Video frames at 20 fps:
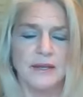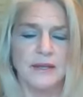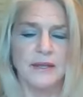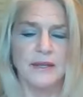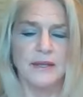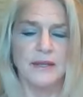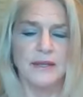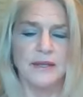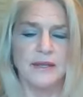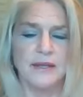
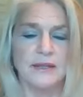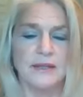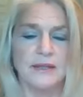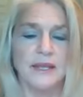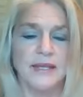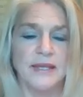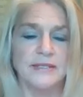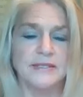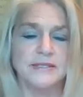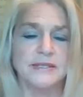It
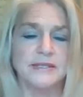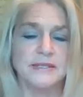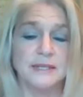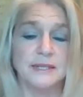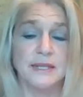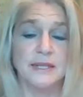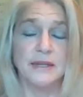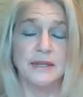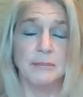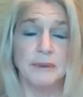likes
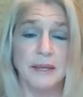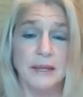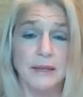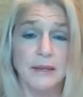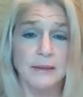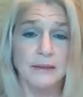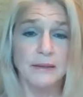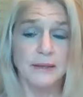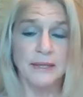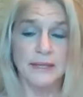
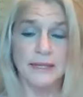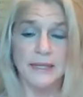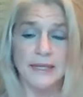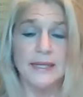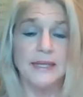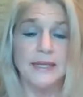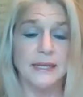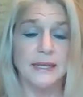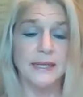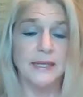sleeping and
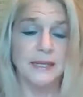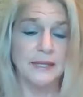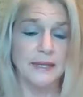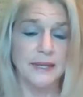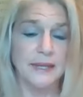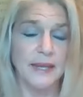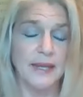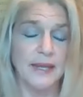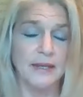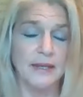eating
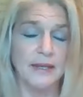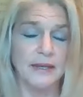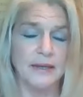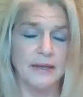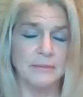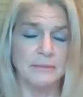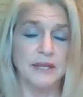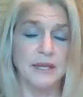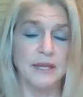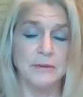
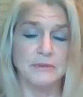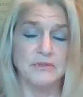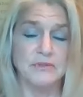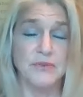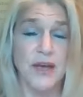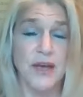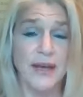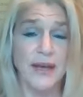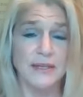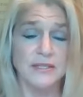and becomes
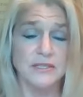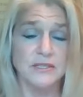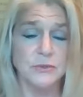fat.